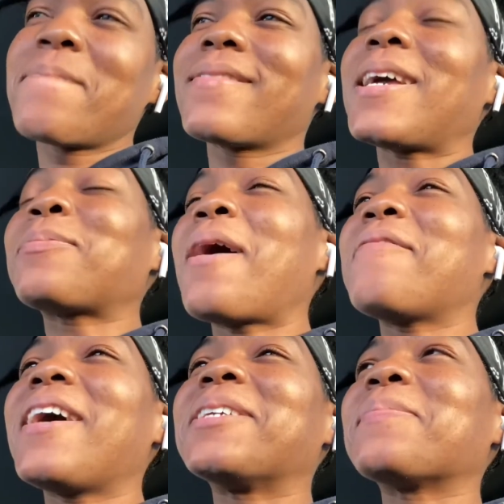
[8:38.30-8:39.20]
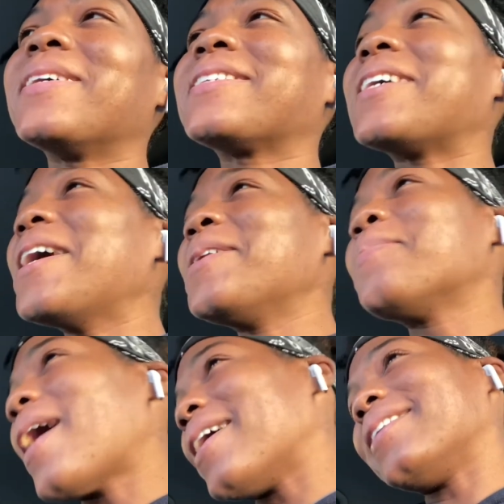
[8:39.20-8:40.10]
that's my advice, man. To
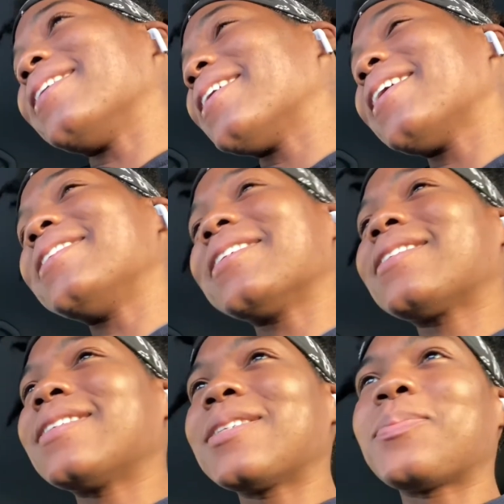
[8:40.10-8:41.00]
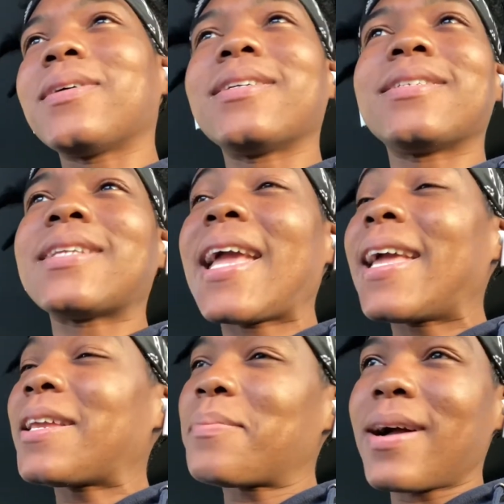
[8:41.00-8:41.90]
anybody. It ain't just to this person, it's
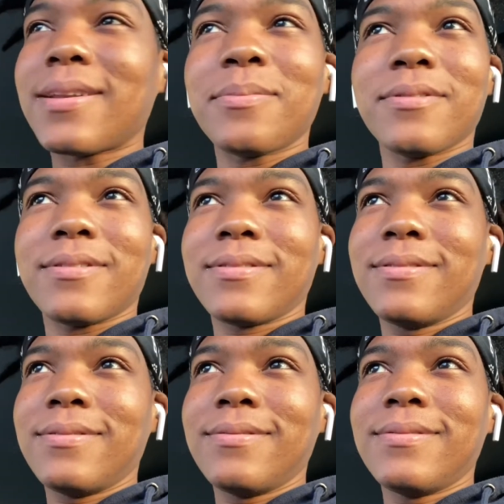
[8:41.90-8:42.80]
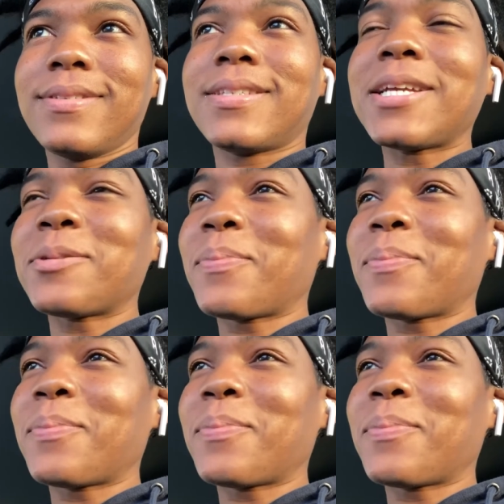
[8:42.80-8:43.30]
anybody, bro. Set your